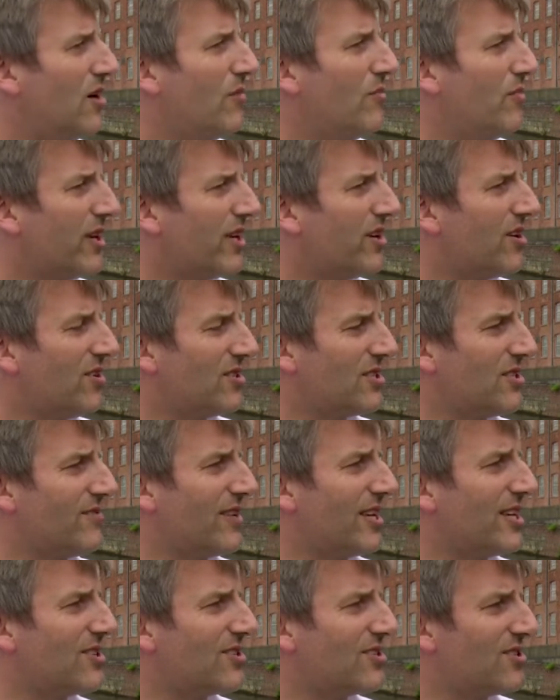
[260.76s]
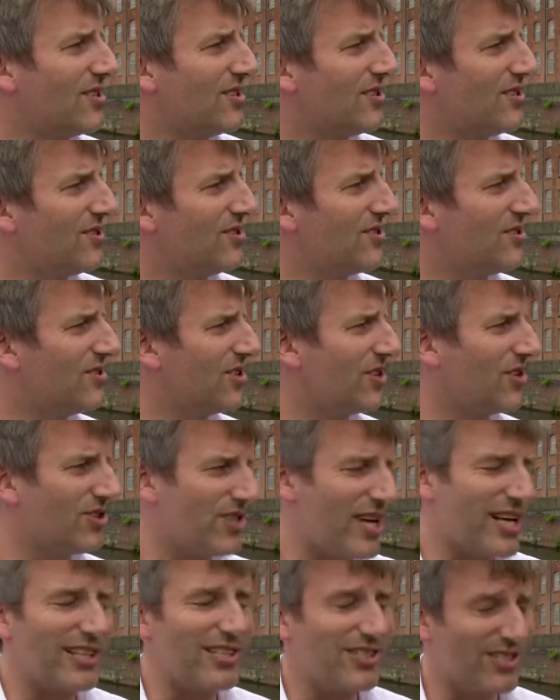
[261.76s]
because of its sort of
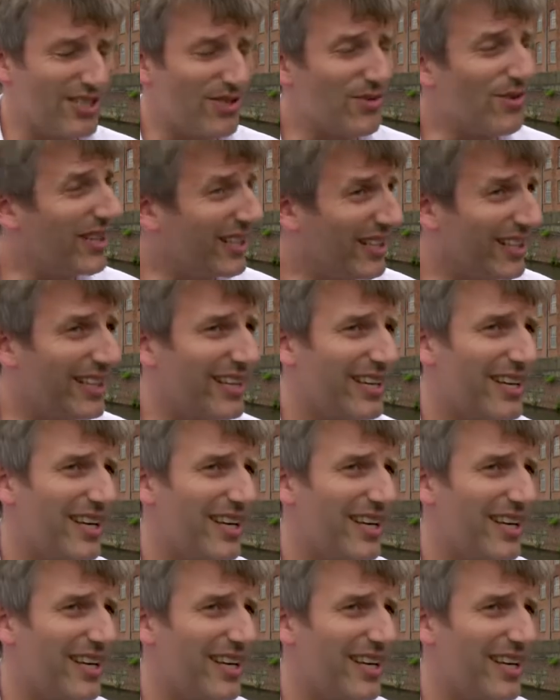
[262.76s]
challenges, really.